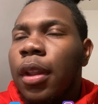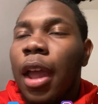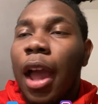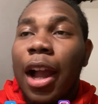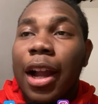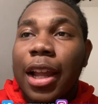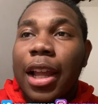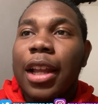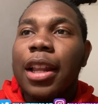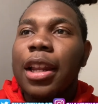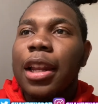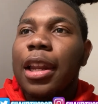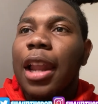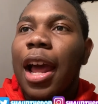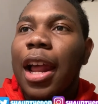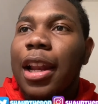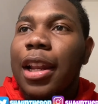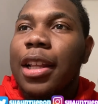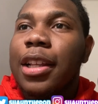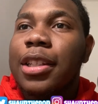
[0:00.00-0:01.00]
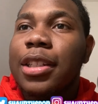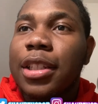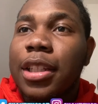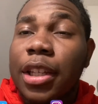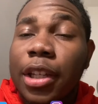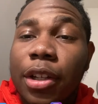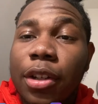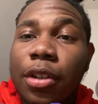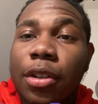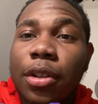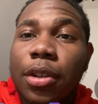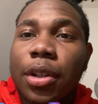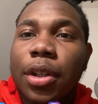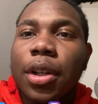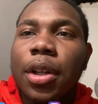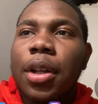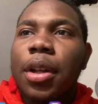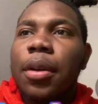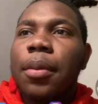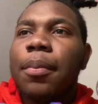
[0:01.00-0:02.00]
I can't deny that he's skilled,
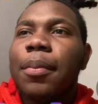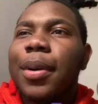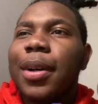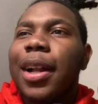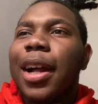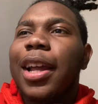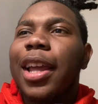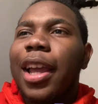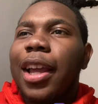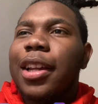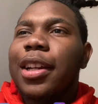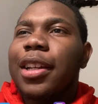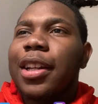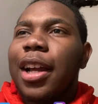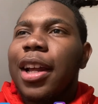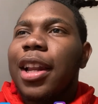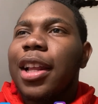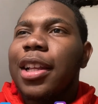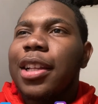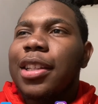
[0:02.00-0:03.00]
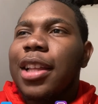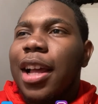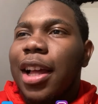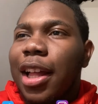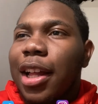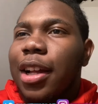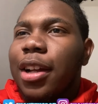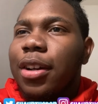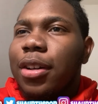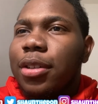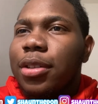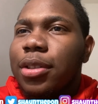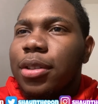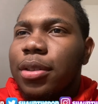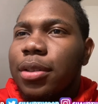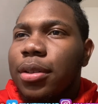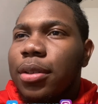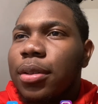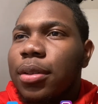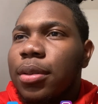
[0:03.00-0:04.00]
but I can't deny that he can go
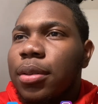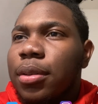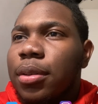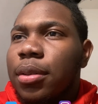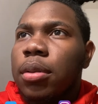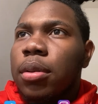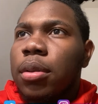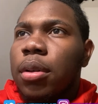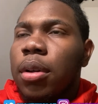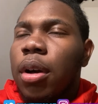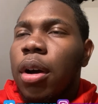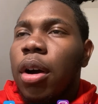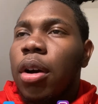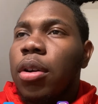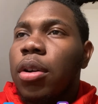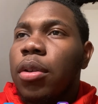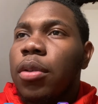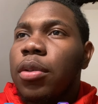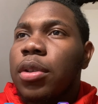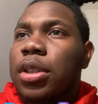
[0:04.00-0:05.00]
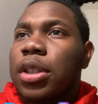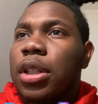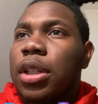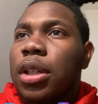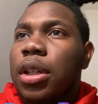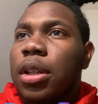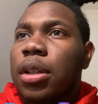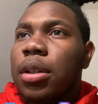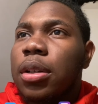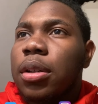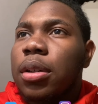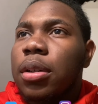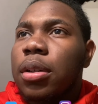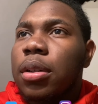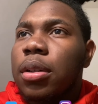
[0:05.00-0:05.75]
to. I don't know what's in there.